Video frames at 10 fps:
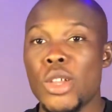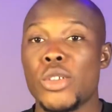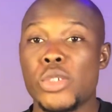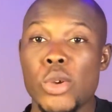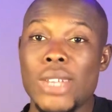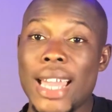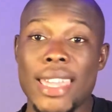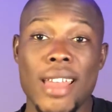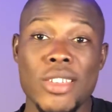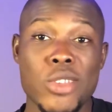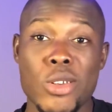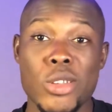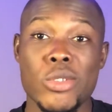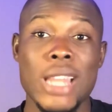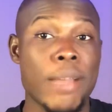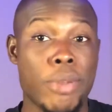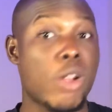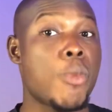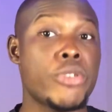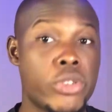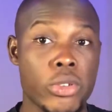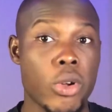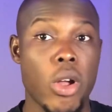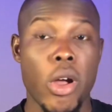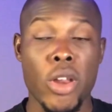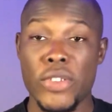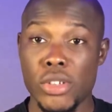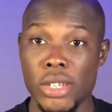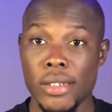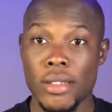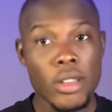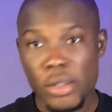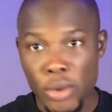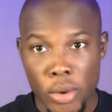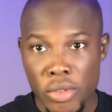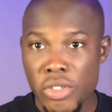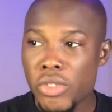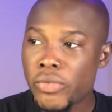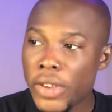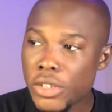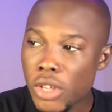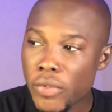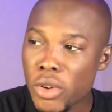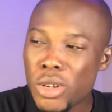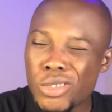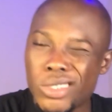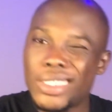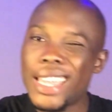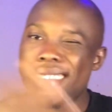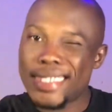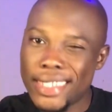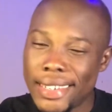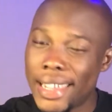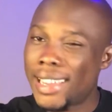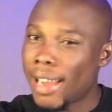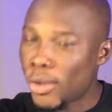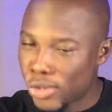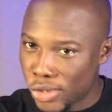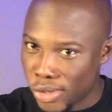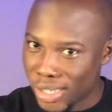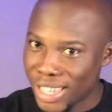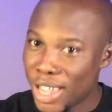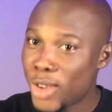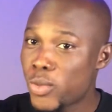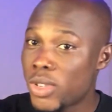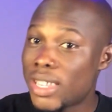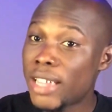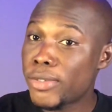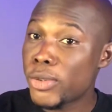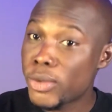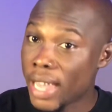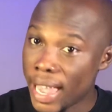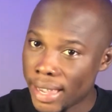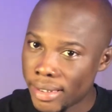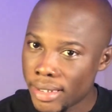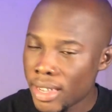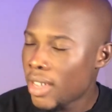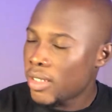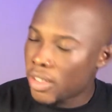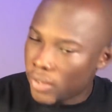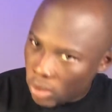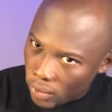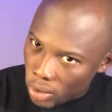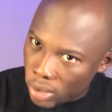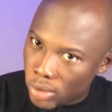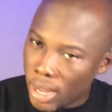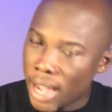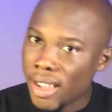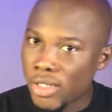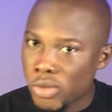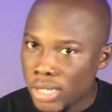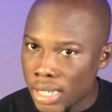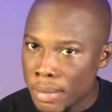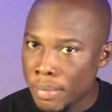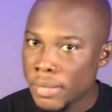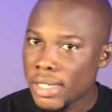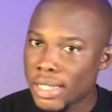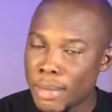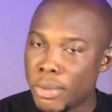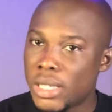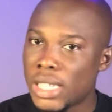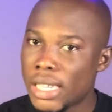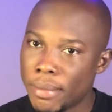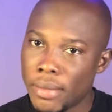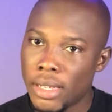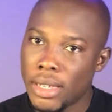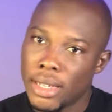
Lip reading: So that girl is not going to like break up with you all of a sudden. No, she's first of all going to test the grounds with that new guy. She's first of all going to hang out with him, sleep with him.